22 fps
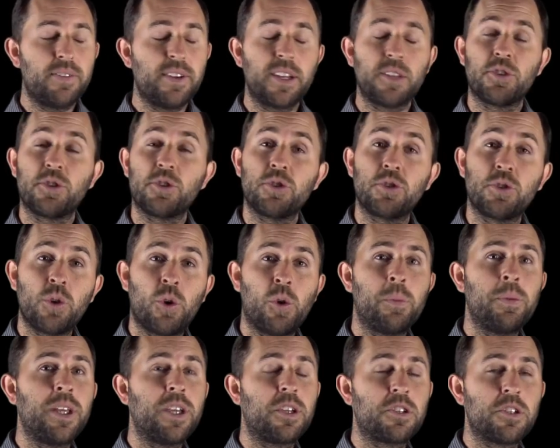had so
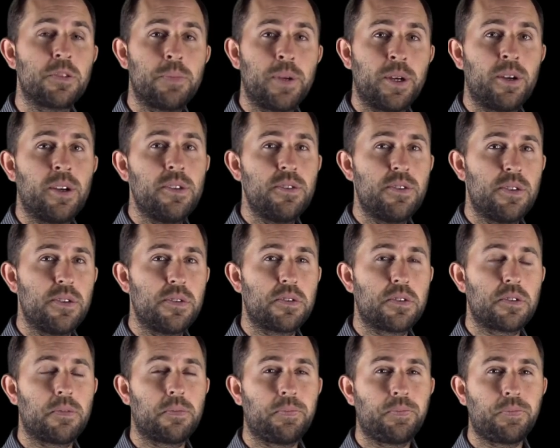many
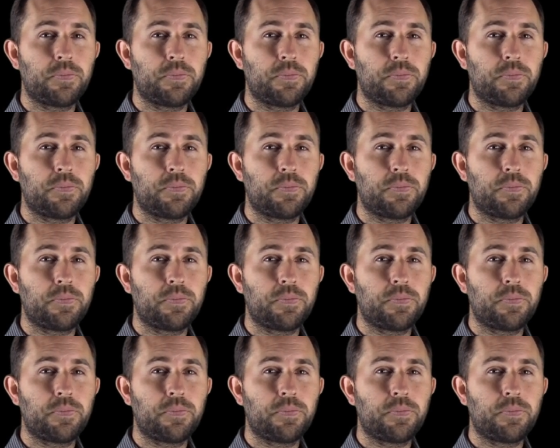experiences